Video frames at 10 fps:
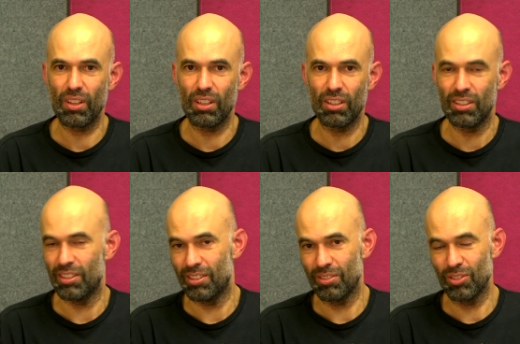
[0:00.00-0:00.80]

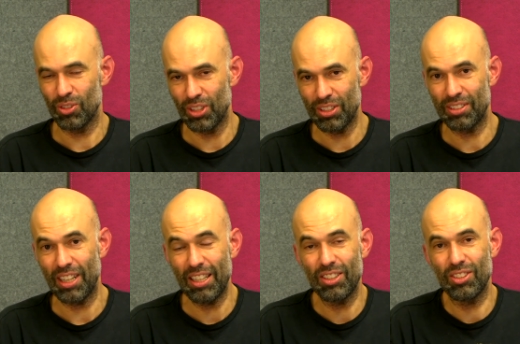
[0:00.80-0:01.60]
uh, to this
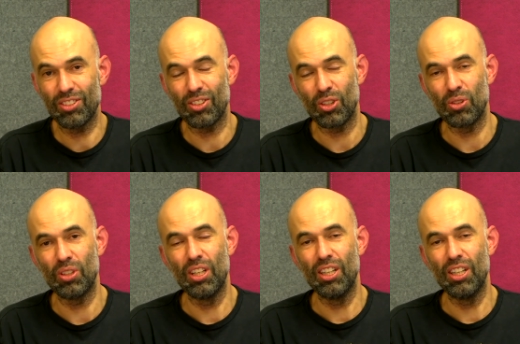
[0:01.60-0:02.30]
stage so